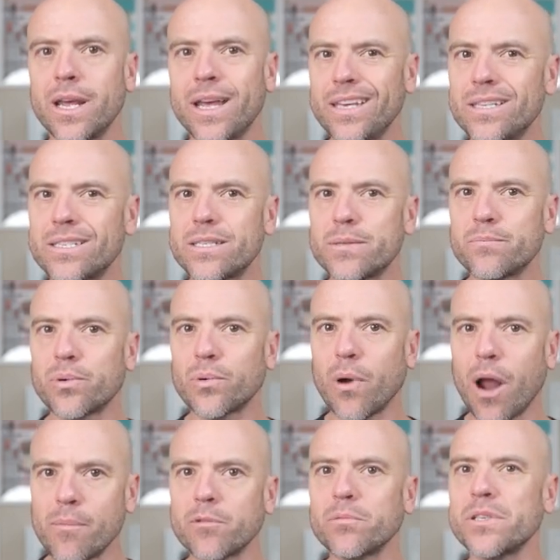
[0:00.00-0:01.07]
is
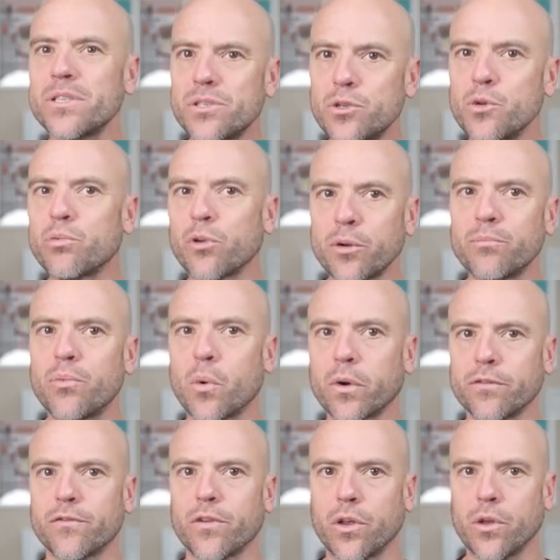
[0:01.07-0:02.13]
probably super
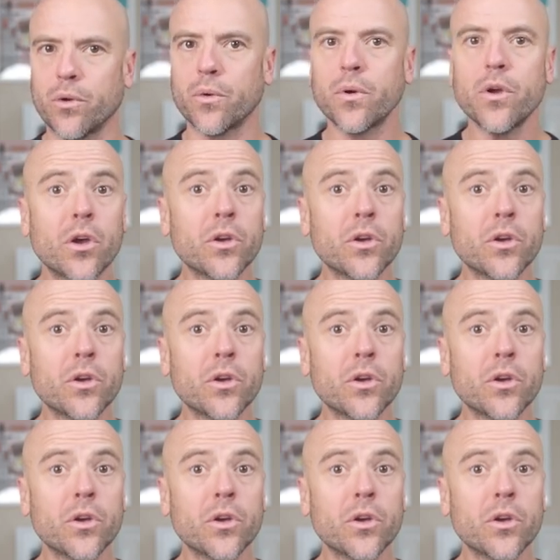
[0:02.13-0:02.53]
important for you.